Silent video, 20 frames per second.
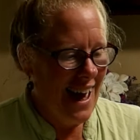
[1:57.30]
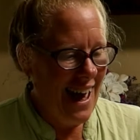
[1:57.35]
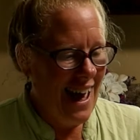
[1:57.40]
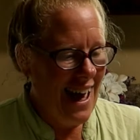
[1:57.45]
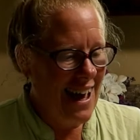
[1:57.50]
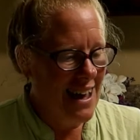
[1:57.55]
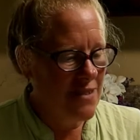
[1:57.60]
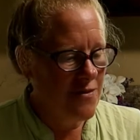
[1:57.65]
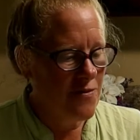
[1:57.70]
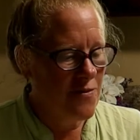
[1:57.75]

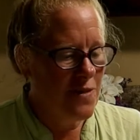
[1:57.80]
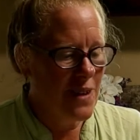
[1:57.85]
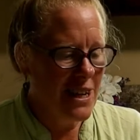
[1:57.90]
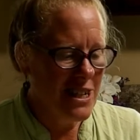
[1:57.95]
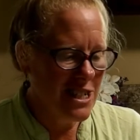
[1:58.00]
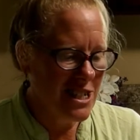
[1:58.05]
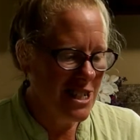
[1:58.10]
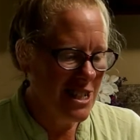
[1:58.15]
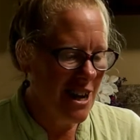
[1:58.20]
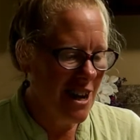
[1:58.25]
Add
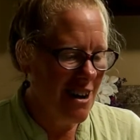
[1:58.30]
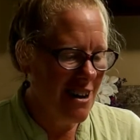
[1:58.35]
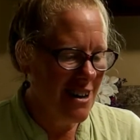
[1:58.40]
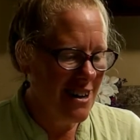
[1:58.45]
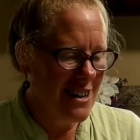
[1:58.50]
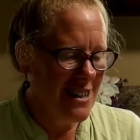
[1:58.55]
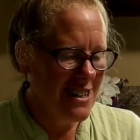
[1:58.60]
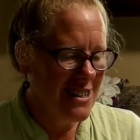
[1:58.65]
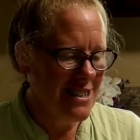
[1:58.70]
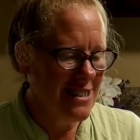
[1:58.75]
fresh
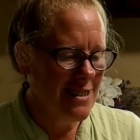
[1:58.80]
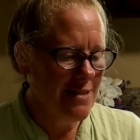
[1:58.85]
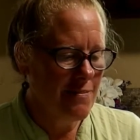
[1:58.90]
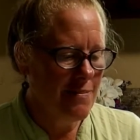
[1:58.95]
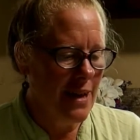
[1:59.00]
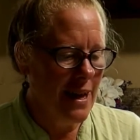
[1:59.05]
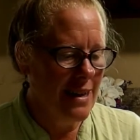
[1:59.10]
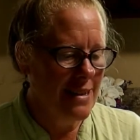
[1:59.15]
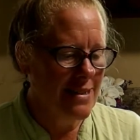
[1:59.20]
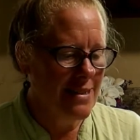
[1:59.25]
garlic to
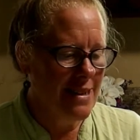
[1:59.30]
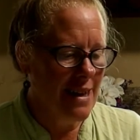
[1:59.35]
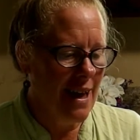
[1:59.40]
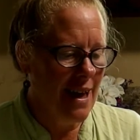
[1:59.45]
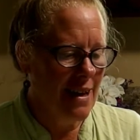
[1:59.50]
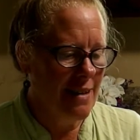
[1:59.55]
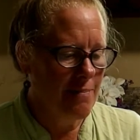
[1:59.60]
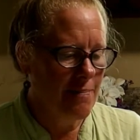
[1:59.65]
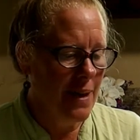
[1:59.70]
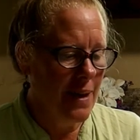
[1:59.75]
base
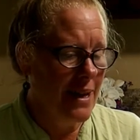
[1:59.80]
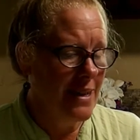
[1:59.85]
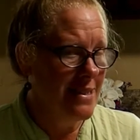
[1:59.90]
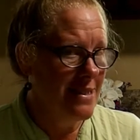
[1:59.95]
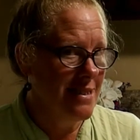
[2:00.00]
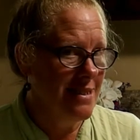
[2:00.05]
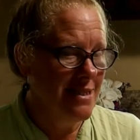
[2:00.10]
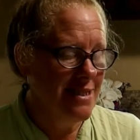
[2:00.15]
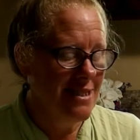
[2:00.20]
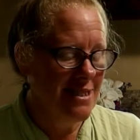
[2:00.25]
and
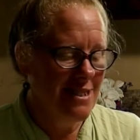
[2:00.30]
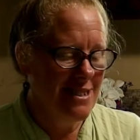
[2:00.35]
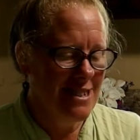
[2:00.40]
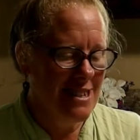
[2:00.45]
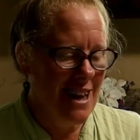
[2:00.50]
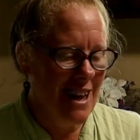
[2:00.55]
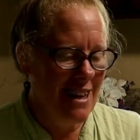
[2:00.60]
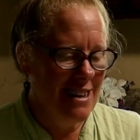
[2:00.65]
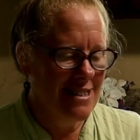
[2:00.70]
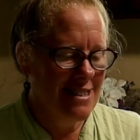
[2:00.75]
basil to
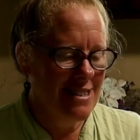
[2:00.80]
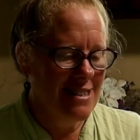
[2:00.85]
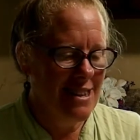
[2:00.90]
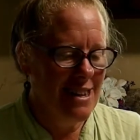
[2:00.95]
taste.